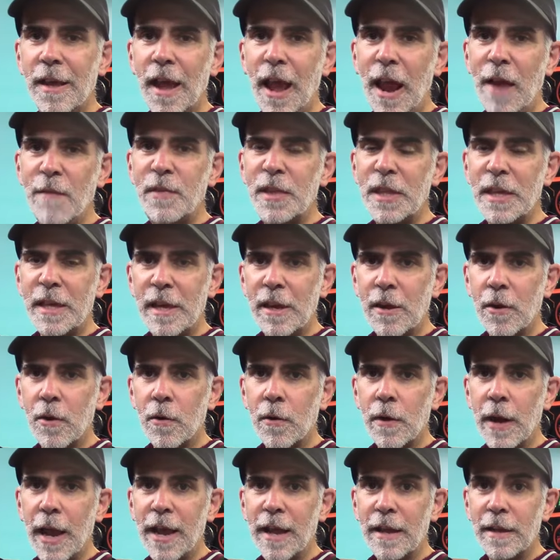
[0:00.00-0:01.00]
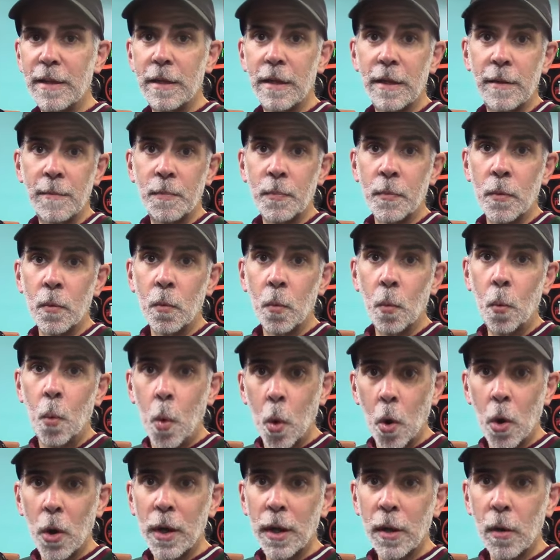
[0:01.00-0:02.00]
everything here and
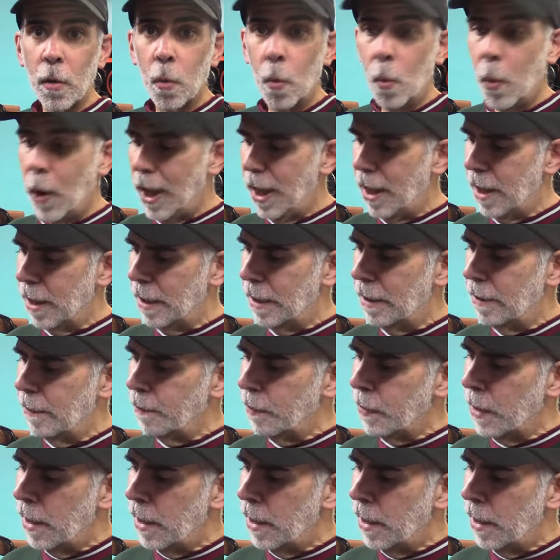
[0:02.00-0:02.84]
work well